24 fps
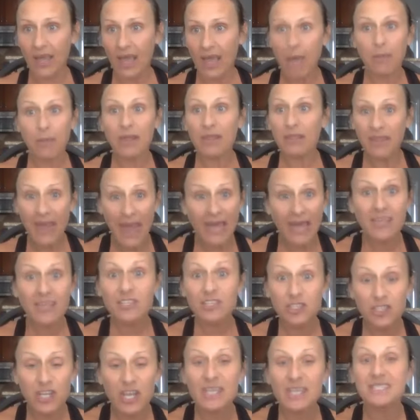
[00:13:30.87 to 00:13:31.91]
I mean, that
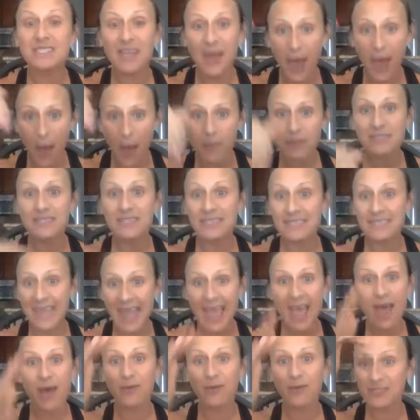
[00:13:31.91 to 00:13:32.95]
is just the ups and
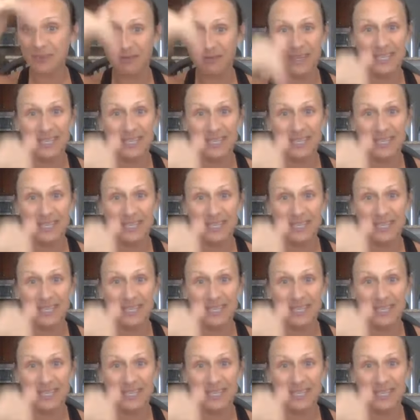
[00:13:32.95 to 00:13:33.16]
downs of